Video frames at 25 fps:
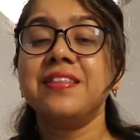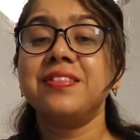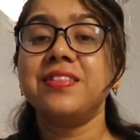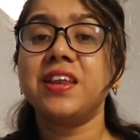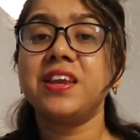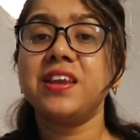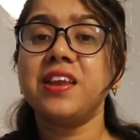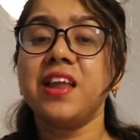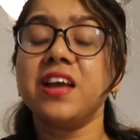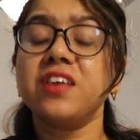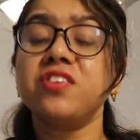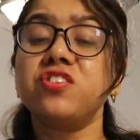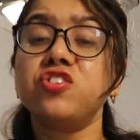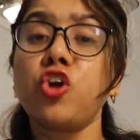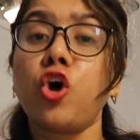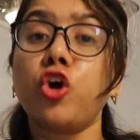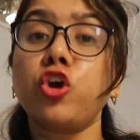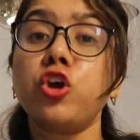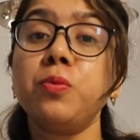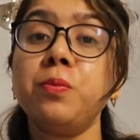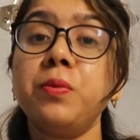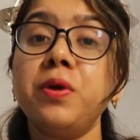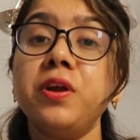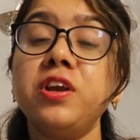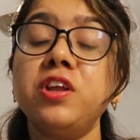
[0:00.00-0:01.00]
The next
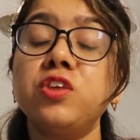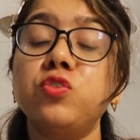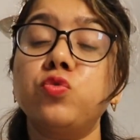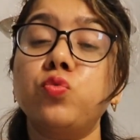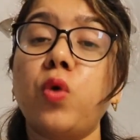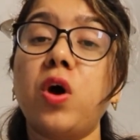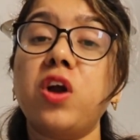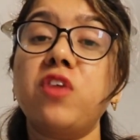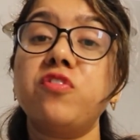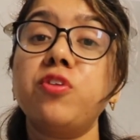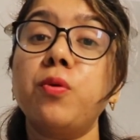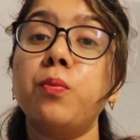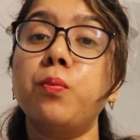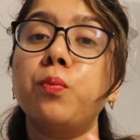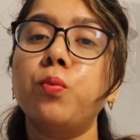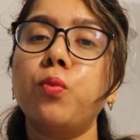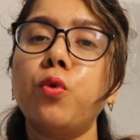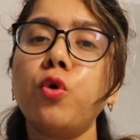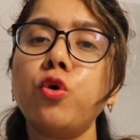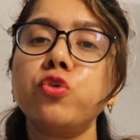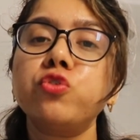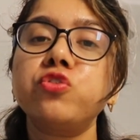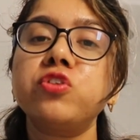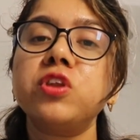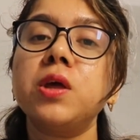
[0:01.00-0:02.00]
document is one of the
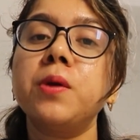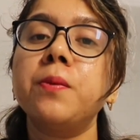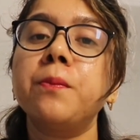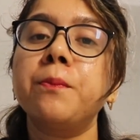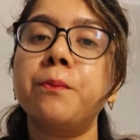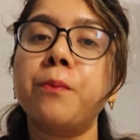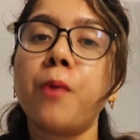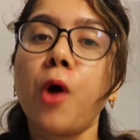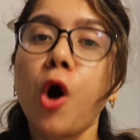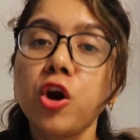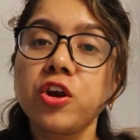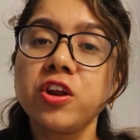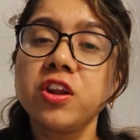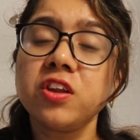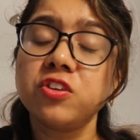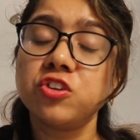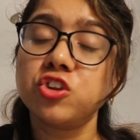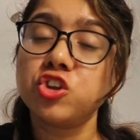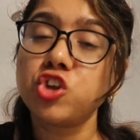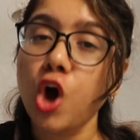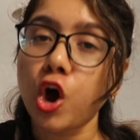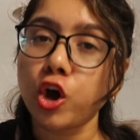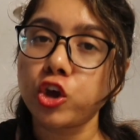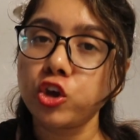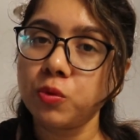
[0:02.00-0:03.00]
most
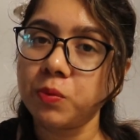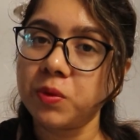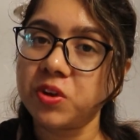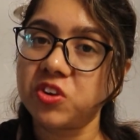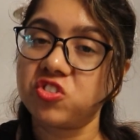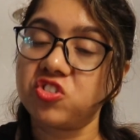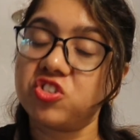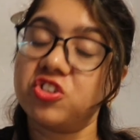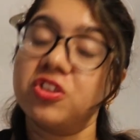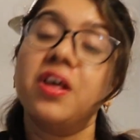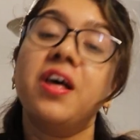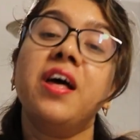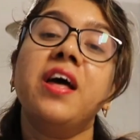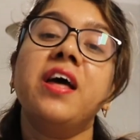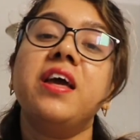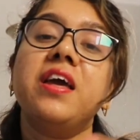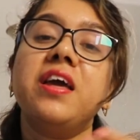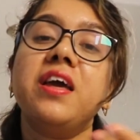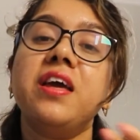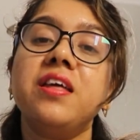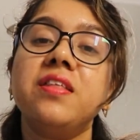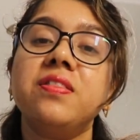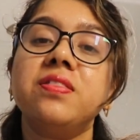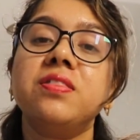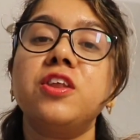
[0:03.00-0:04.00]
important documents
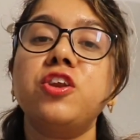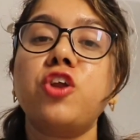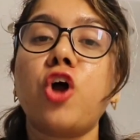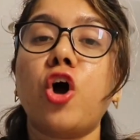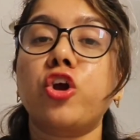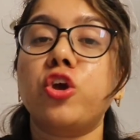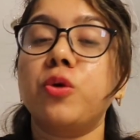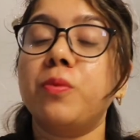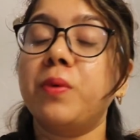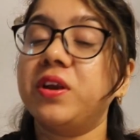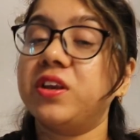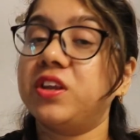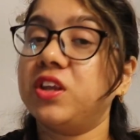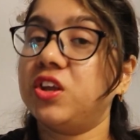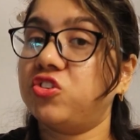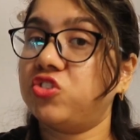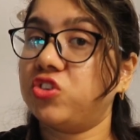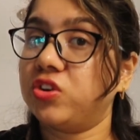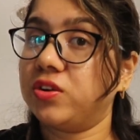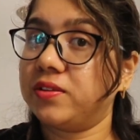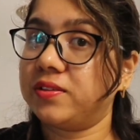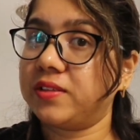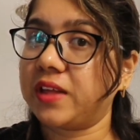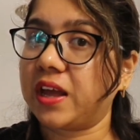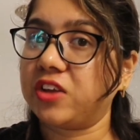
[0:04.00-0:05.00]
in the
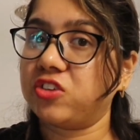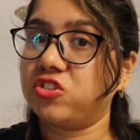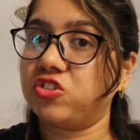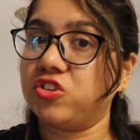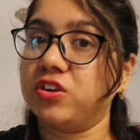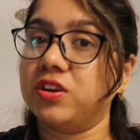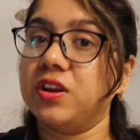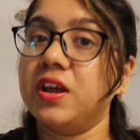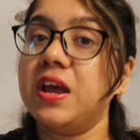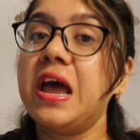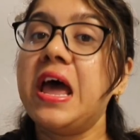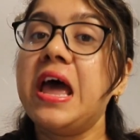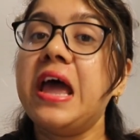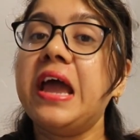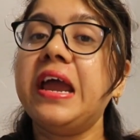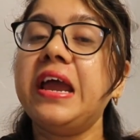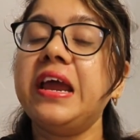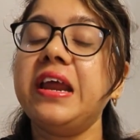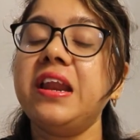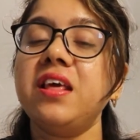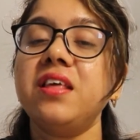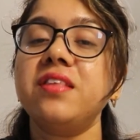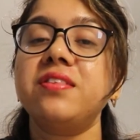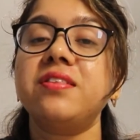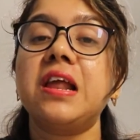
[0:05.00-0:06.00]
documentation section.
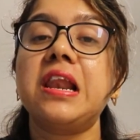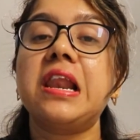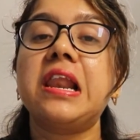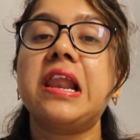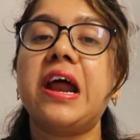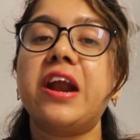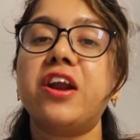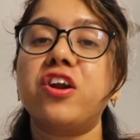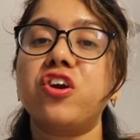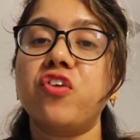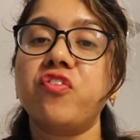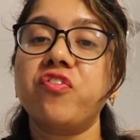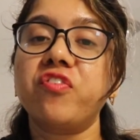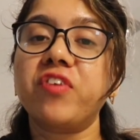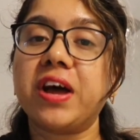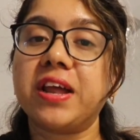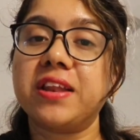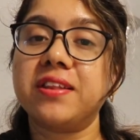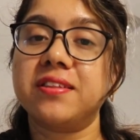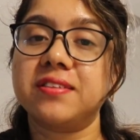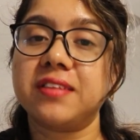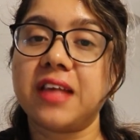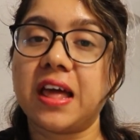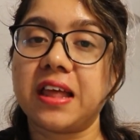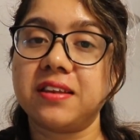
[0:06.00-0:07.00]
It is a letter of
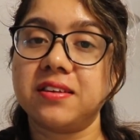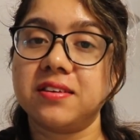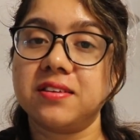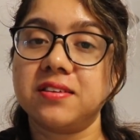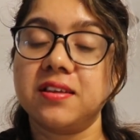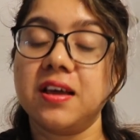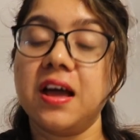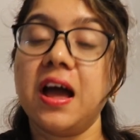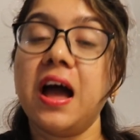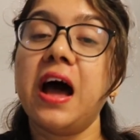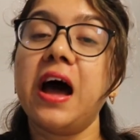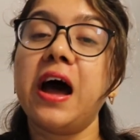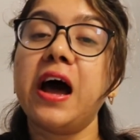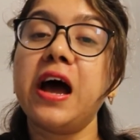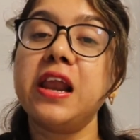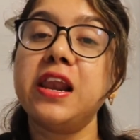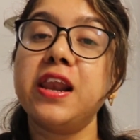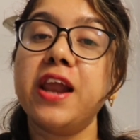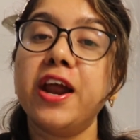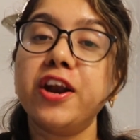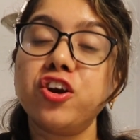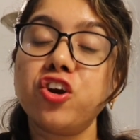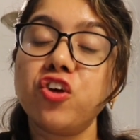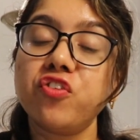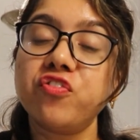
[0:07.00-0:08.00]
consent. A
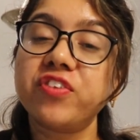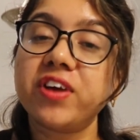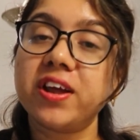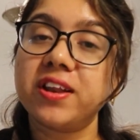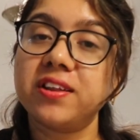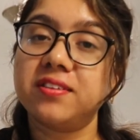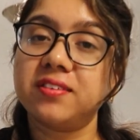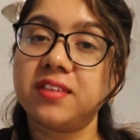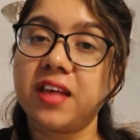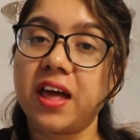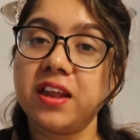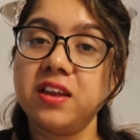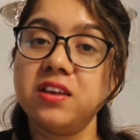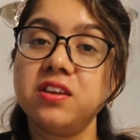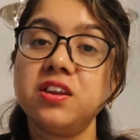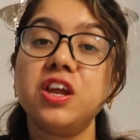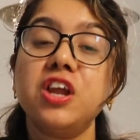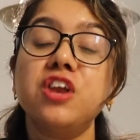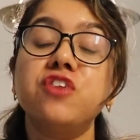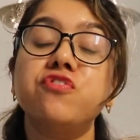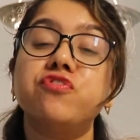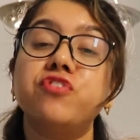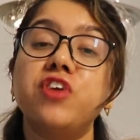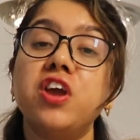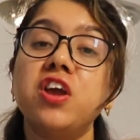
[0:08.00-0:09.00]
letter of consent
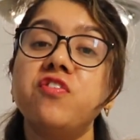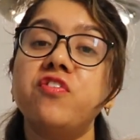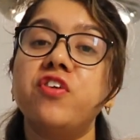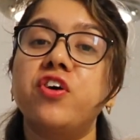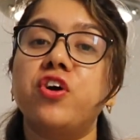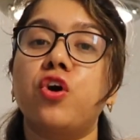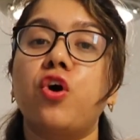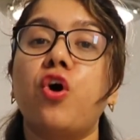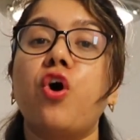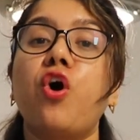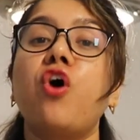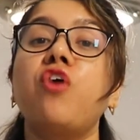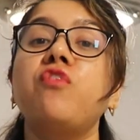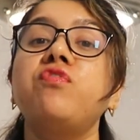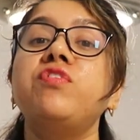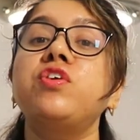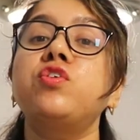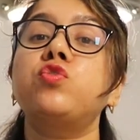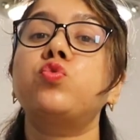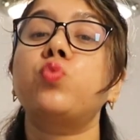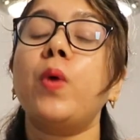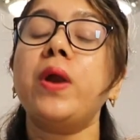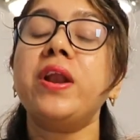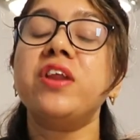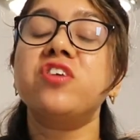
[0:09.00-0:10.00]
in favor of the
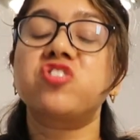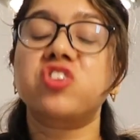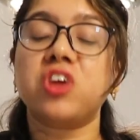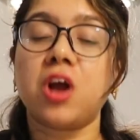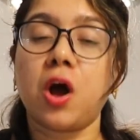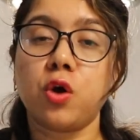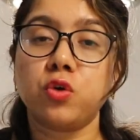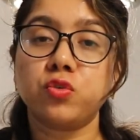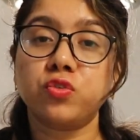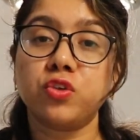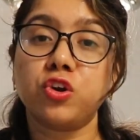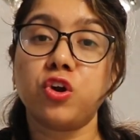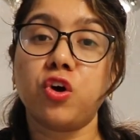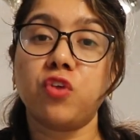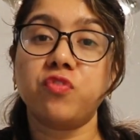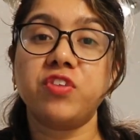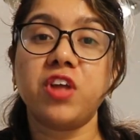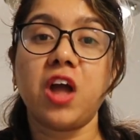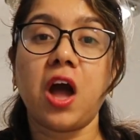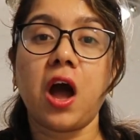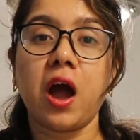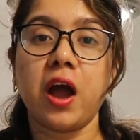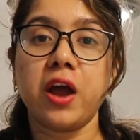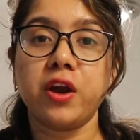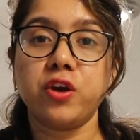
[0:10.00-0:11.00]
Swedish Council of the
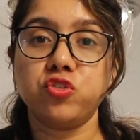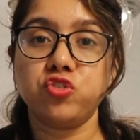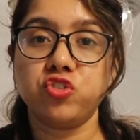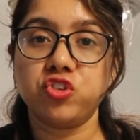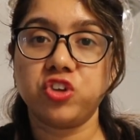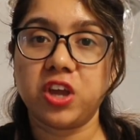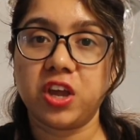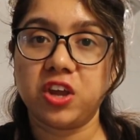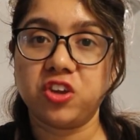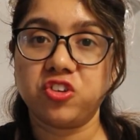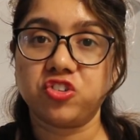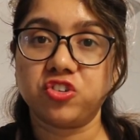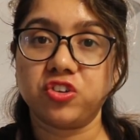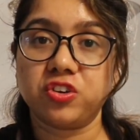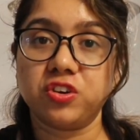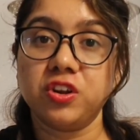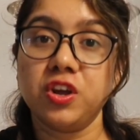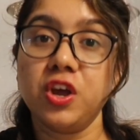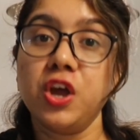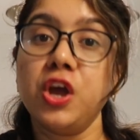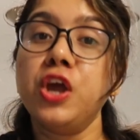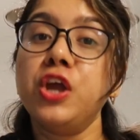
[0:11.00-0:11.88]
Higher Education.